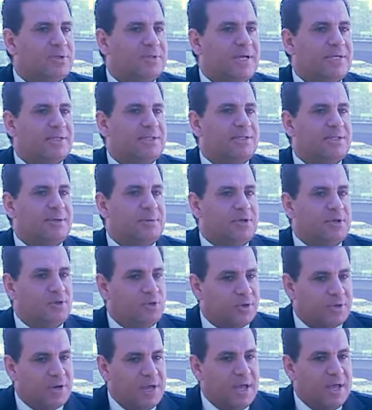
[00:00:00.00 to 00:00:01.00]
that
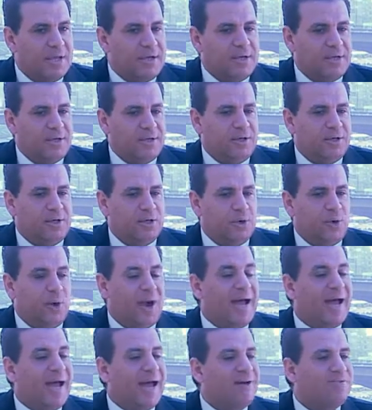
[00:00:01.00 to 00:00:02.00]
you
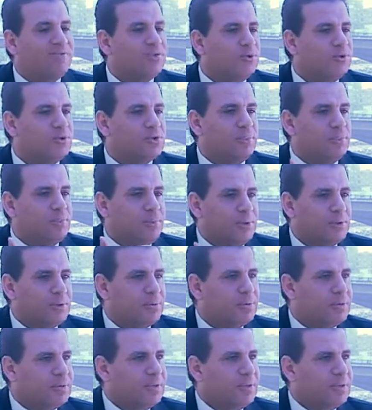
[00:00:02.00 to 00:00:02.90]
have to support